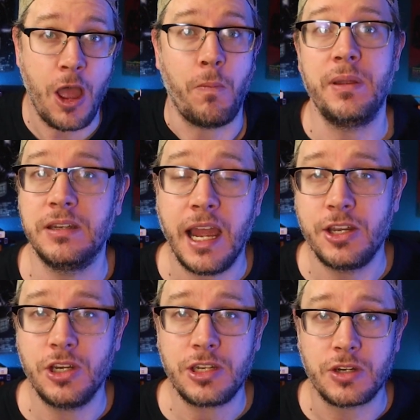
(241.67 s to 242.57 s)
helping
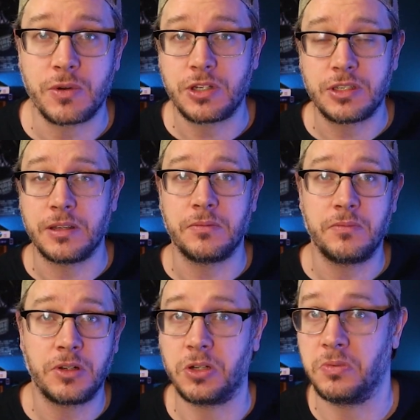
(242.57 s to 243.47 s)
digestion, which is a
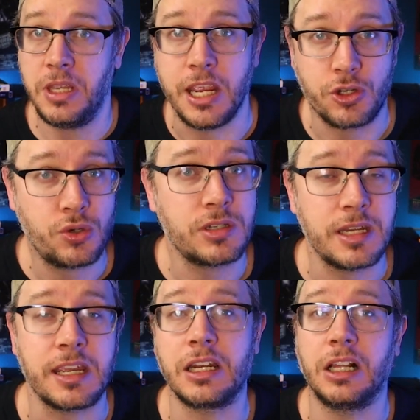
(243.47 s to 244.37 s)

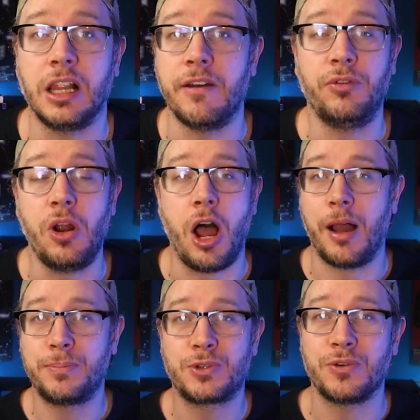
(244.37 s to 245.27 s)
interesting and clever
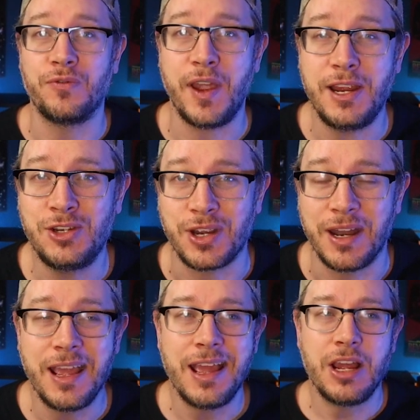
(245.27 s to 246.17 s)

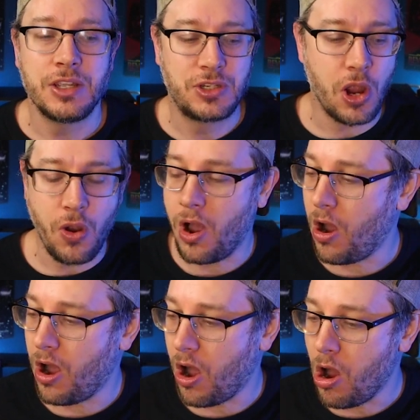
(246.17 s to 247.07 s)
observation. So
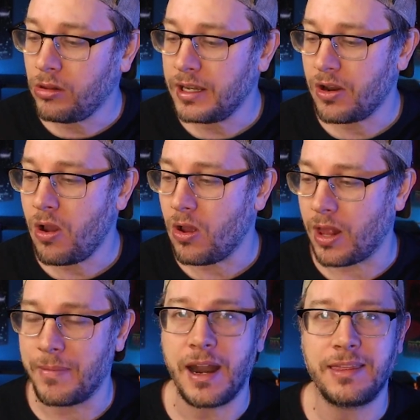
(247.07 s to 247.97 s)
uh, all in
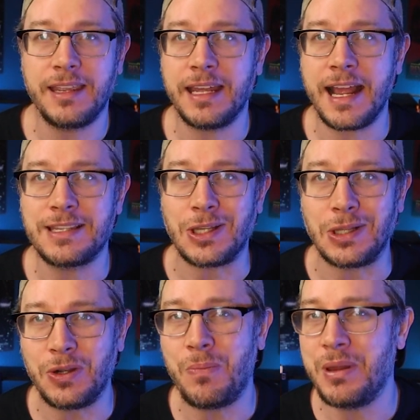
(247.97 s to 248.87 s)
all, I mean, I think it has a
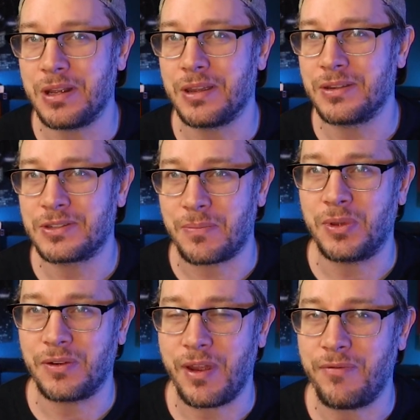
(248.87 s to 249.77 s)
little bit of something of